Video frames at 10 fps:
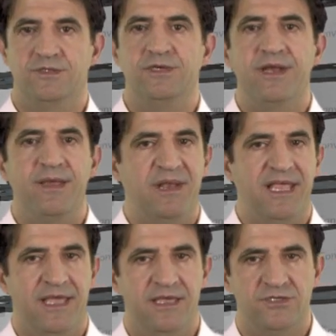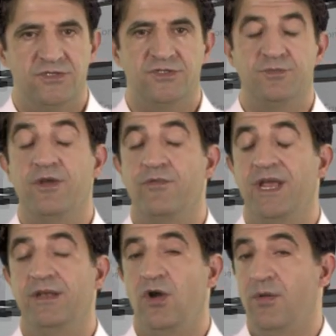Certain applications may
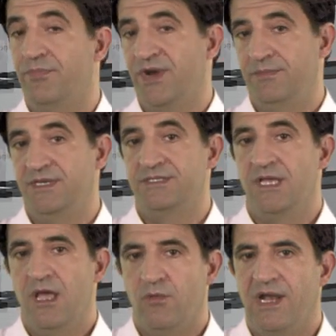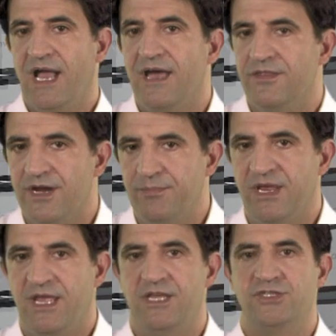run on-premise, while other
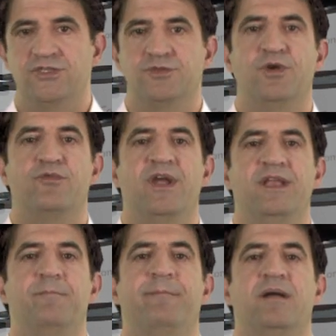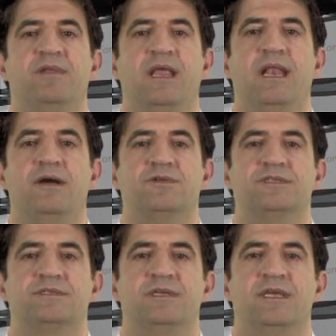applications may run in public
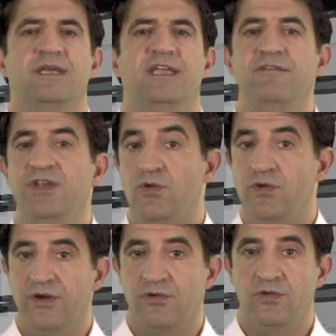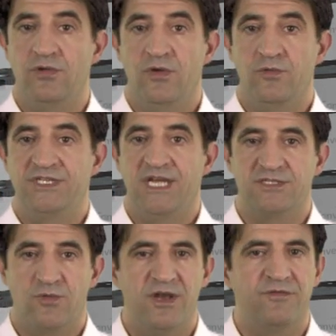clouds. Even Oracle, which
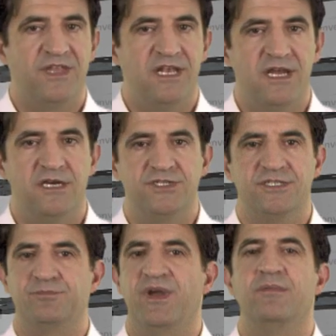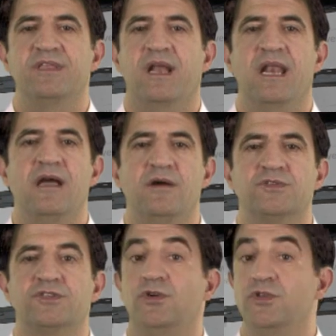has one of the largest private
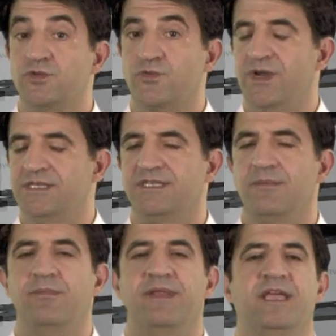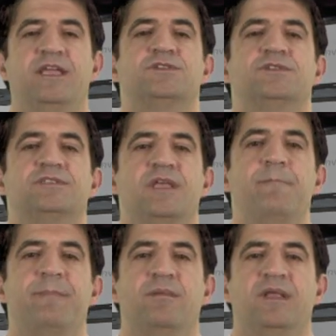clouds, also runs some applications
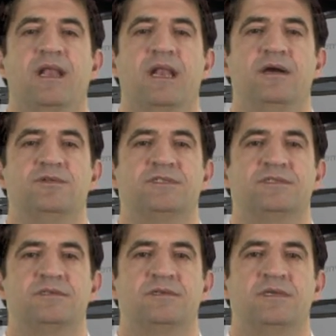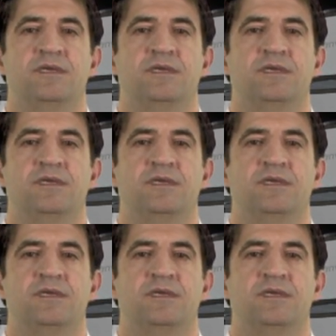in public clouds.